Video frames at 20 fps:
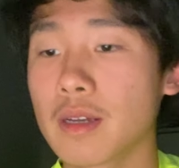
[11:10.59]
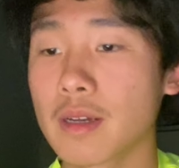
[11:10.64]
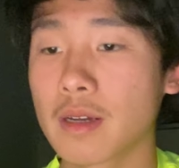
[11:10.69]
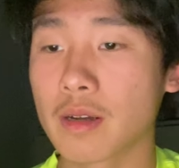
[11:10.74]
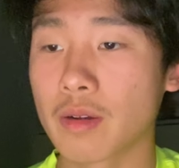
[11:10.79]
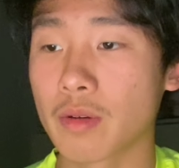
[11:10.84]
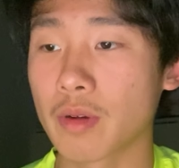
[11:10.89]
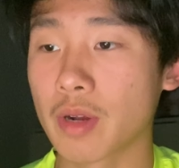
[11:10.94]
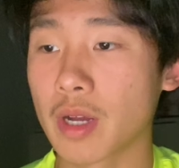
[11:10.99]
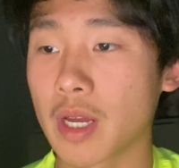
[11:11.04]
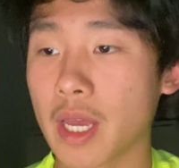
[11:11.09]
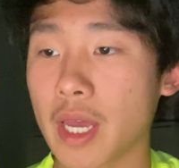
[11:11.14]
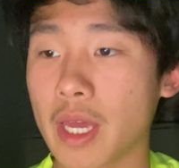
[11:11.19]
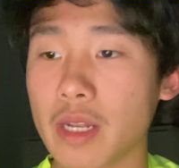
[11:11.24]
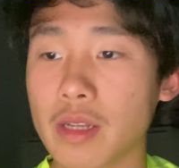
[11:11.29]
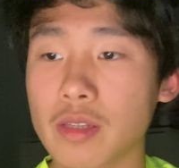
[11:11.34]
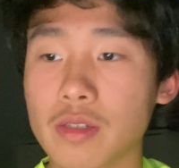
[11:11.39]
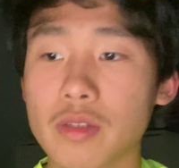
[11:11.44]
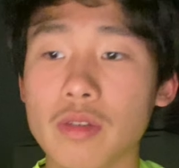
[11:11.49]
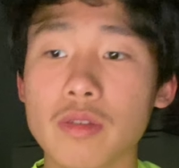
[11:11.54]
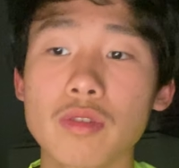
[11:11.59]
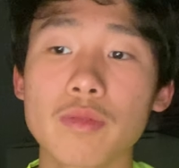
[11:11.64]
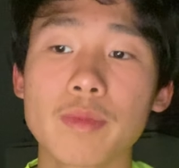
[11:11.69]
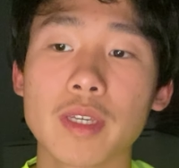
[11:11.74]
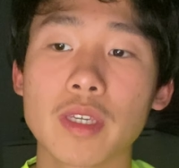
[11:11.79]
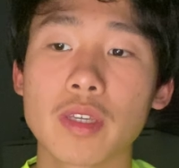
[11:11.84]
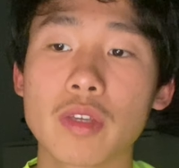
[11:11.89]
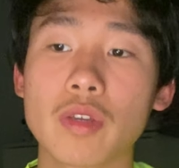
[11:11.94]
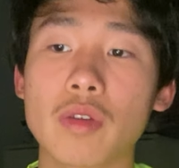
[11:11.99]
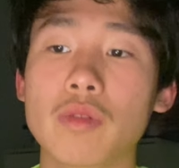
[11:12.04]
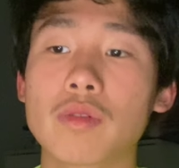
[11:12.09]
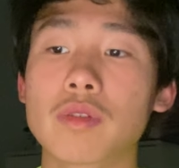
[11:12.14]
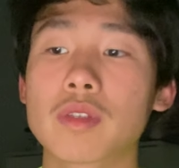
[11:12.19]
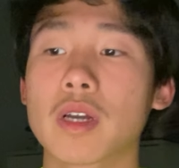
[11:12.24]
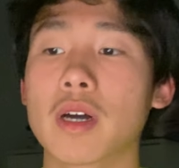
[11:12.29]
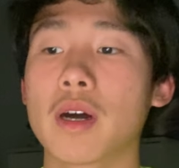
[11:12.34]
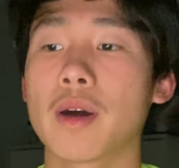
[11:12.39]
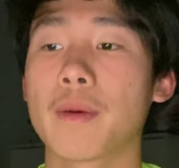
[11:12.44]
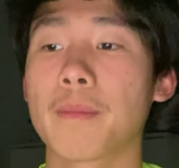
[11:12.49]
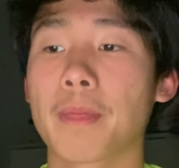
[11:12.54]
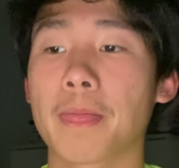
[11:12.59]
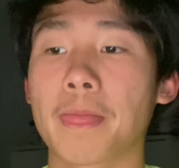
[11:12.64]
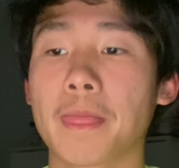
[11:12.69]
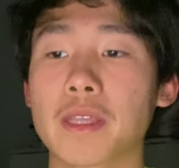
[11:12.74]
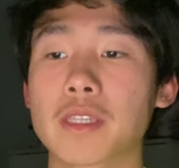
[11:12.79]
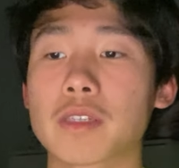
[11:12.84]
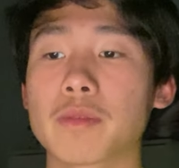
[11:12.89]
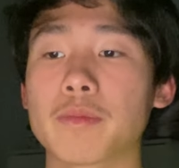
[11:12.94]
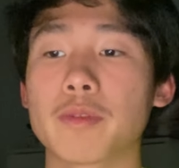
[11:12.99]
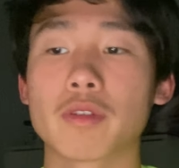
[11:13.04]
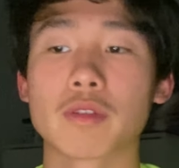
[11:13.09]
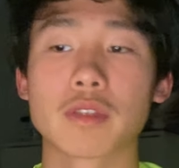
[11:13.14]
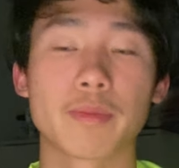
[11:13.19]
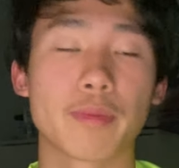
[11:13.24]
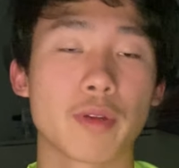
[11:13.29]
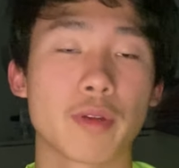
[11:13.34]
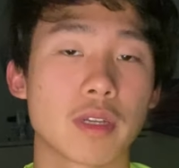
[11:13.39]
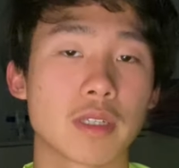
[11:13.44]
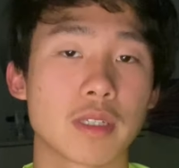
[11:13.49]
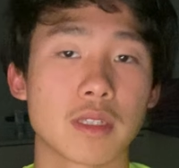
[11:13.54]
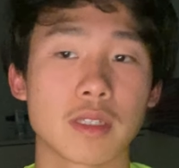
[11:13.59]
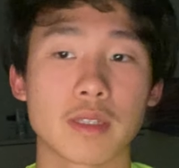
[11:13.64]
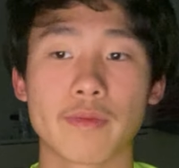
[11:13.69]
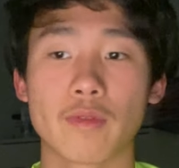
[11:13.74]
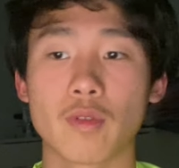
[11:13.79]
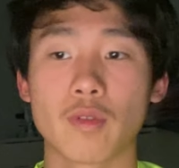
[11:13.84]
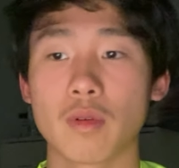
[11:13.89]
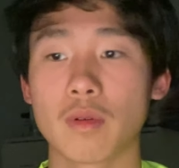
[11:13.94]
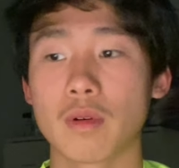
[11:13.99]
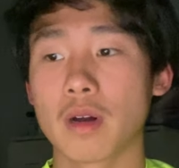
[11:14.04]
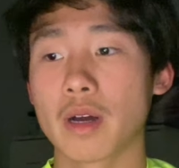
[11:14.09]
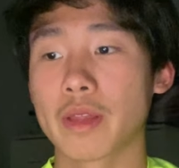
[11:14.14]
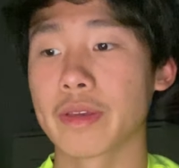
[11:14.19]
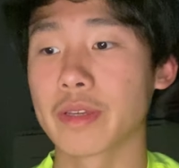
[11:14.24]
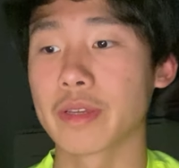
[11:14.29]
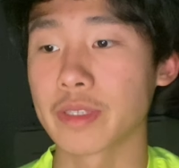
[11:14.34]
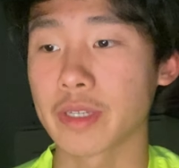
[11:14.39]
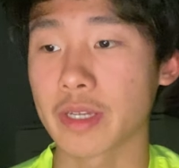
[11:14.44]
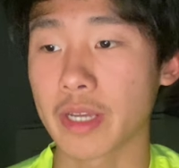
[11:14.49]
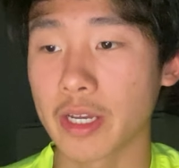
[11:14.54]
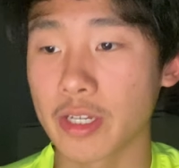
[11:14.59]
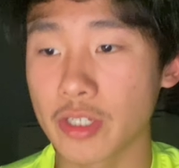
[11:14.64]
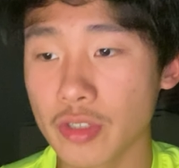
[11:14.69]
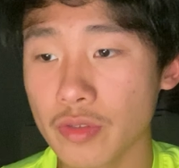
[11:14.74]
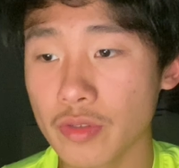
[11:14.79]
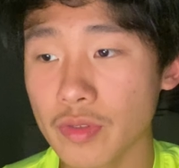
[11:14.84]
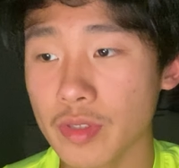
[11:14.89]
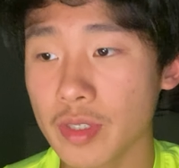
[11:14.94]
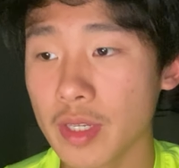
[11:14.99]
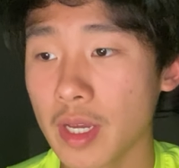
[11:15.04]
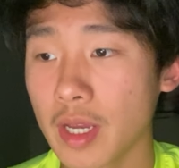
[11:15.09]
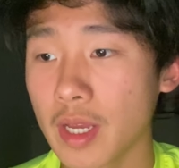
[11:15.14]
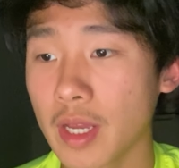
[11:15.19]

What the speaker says: Alright, and it's also being used as immunosuppressants for other indications,